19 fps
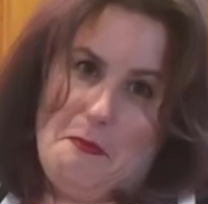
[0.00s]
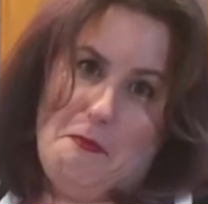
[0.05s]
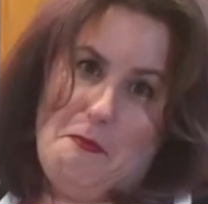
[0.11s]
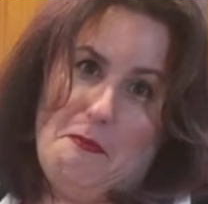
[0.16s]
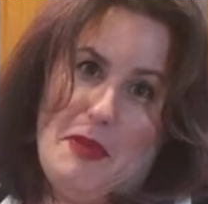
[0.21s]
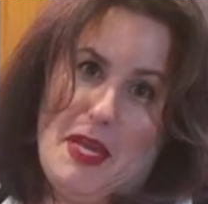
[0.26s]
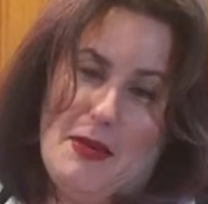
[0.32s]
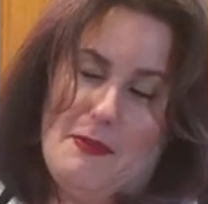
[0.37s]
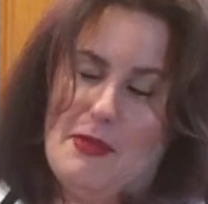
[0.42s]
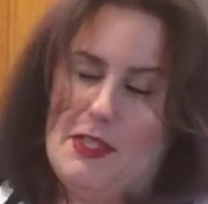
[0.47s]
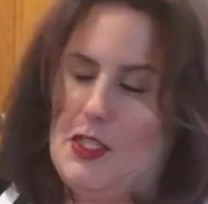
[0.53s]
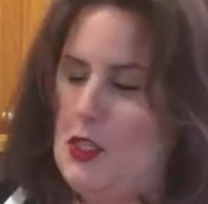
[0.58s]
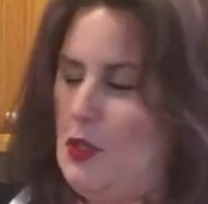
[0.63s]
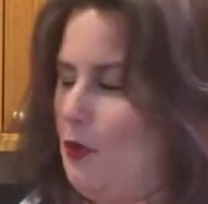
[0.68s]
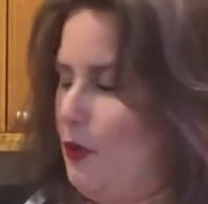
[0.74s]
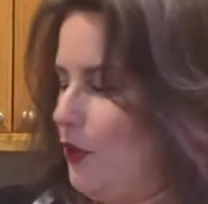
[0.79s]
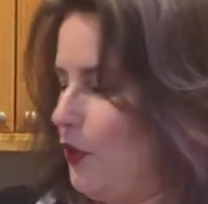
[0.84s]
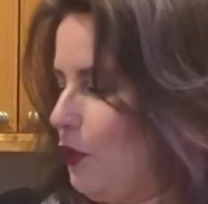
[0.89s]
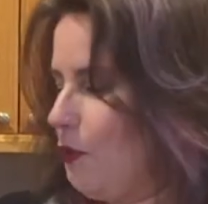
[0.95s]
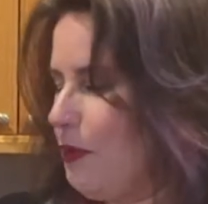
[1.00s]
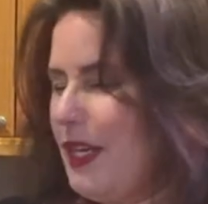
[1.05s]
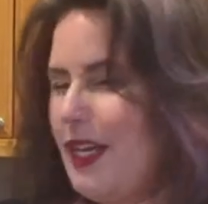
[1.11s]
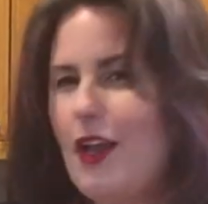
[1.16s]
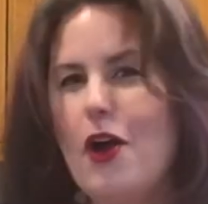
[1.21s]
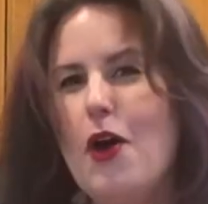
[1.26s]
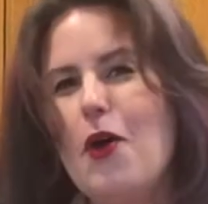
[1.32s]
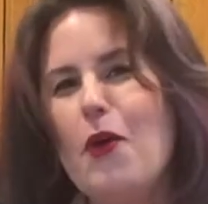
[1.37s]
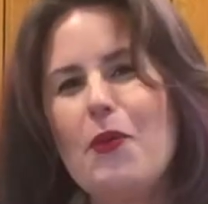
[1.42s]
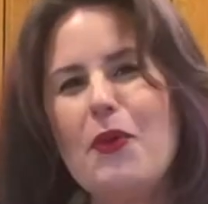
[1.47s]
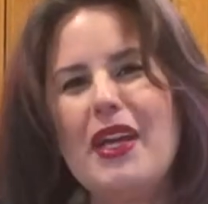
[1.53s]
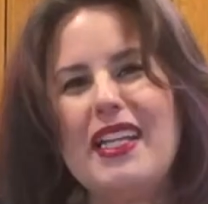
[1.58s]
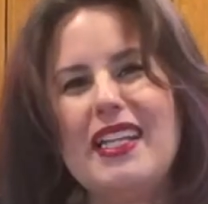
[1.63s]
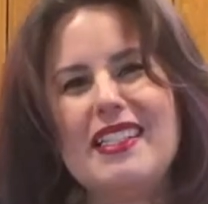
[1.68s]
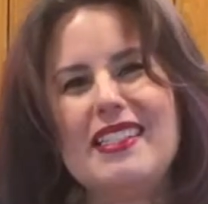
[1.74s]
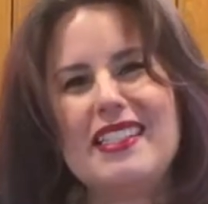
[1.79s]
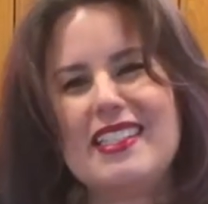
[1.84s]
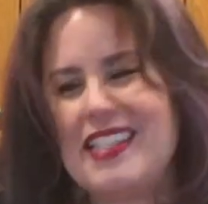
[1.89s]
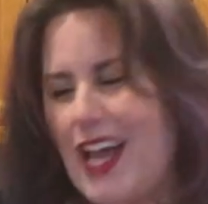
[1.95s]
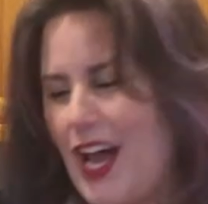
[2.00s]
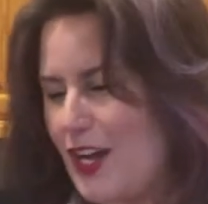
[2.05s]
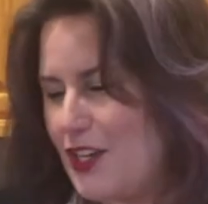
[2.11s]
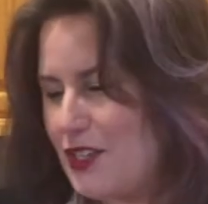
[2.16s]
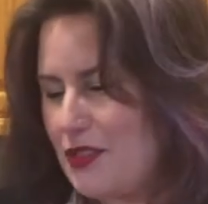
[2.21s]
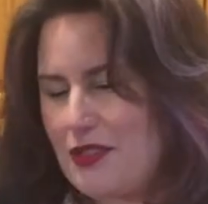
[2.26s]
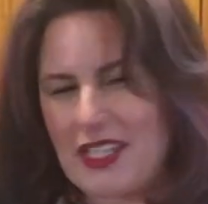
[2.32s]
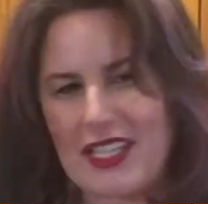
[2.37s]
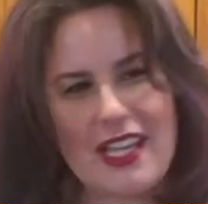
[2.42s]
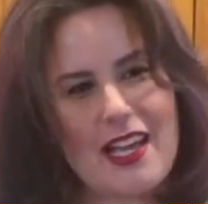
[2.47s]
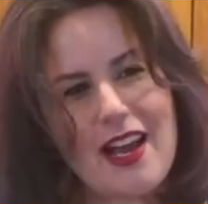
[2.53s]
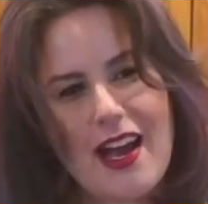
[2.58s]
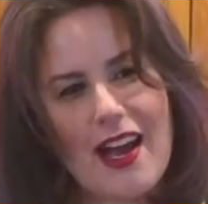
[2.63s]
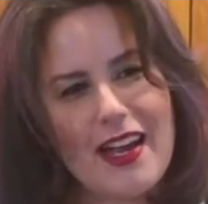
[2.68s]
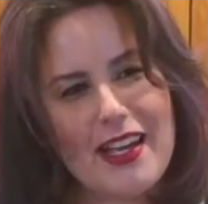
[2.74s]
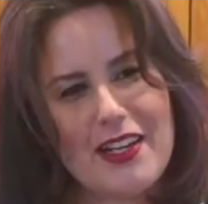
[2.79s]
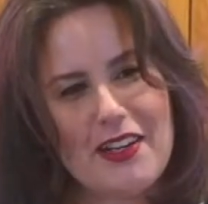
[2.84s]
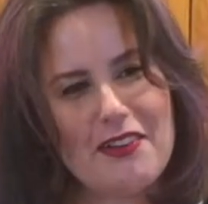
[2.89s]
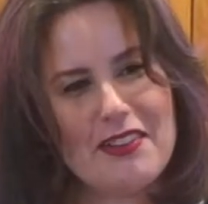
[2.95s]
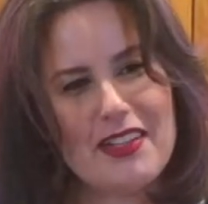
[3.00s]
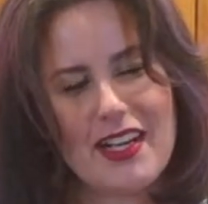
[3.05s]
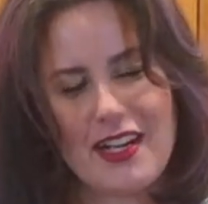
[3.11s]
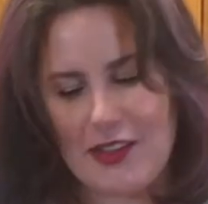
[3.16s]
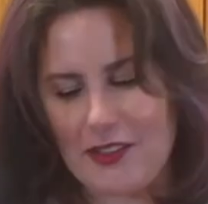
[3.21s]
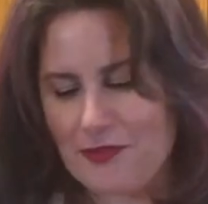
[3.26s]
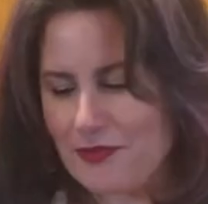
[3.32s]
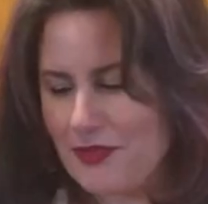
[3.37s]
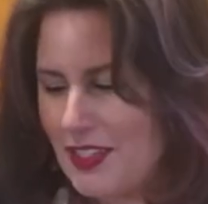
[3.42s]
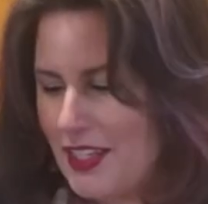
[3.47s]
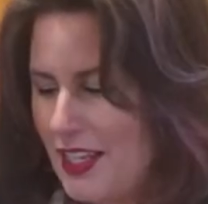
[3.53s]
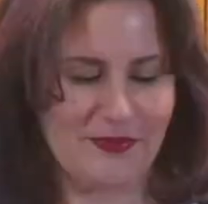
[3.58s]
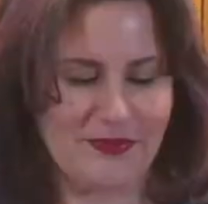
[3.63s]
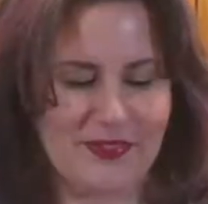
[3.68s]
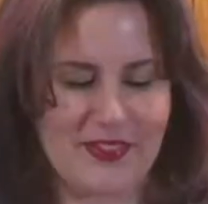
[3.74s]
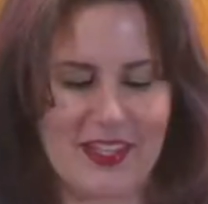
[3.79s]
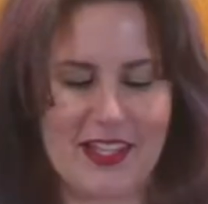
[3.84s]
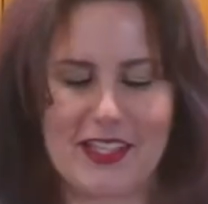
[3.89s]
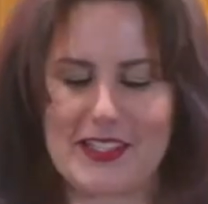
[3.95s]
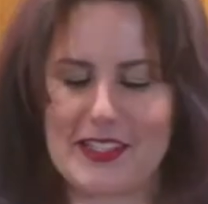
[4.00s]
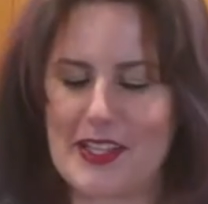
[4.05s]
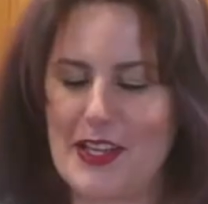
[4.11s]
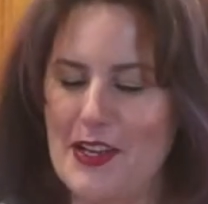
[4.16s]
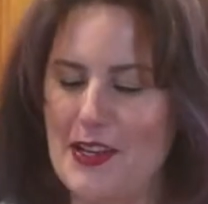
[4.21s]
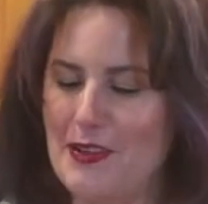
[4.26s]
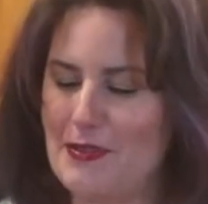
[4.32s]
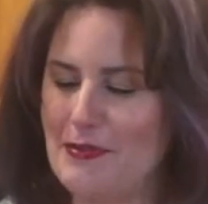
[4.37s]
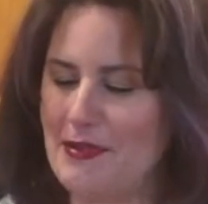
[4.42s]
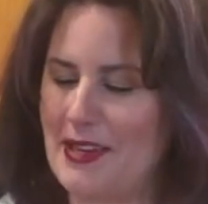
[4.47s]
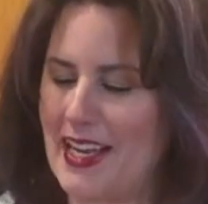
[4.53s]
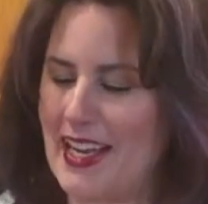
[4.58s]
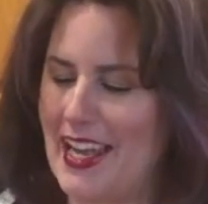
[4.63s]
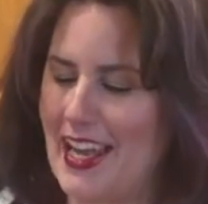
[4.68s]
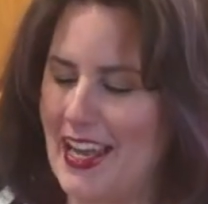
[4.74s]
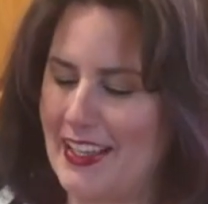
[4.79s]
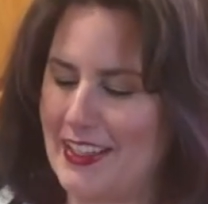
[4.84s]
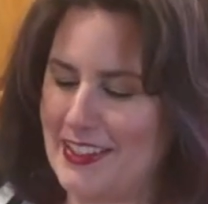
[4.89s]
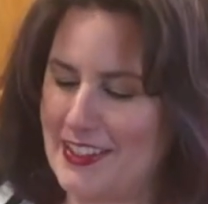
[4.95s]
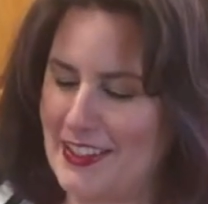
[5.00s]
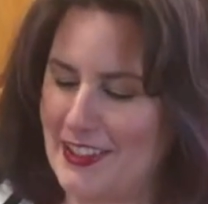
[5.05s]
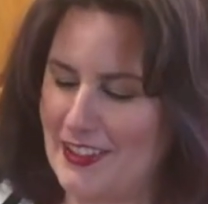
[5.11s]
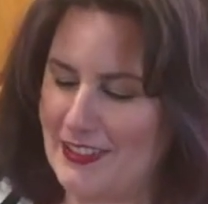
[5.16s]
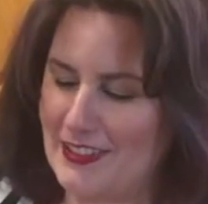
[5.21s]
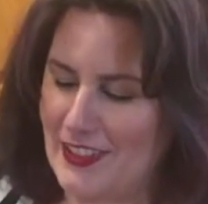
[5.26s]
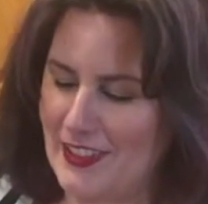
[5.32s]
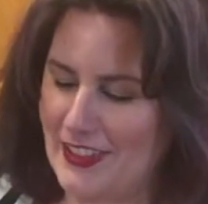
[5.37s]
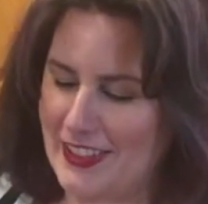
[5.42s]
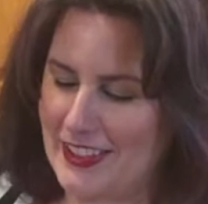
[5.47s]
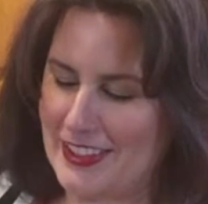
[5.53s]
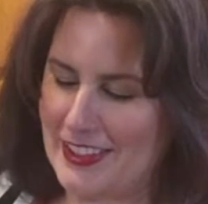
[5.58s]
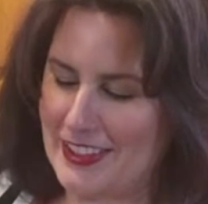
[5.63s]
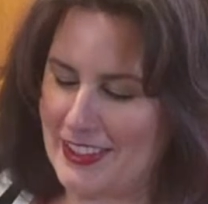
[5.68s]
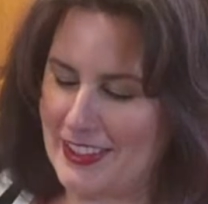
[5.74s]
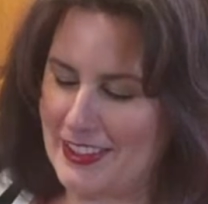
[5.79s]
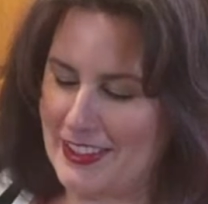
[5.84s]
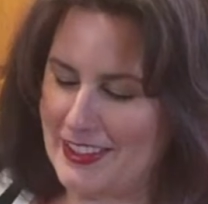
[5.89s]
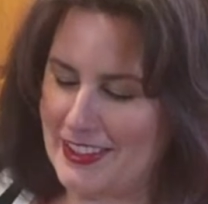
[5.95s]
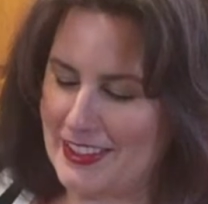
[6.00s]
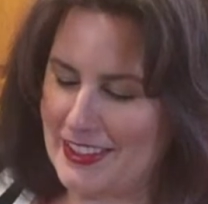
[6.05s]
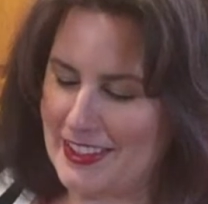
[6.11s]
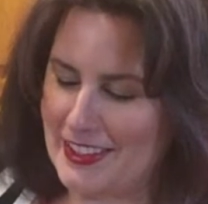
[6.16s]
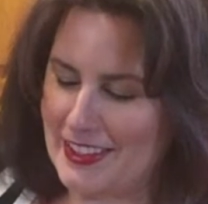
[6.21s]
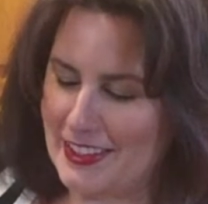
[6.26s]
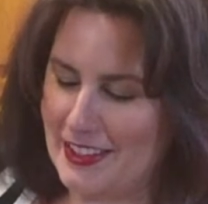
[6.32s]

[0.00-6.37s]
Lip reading: maybe 2 or 3. What is a dash really? I don't know. So my ounce of orange juice.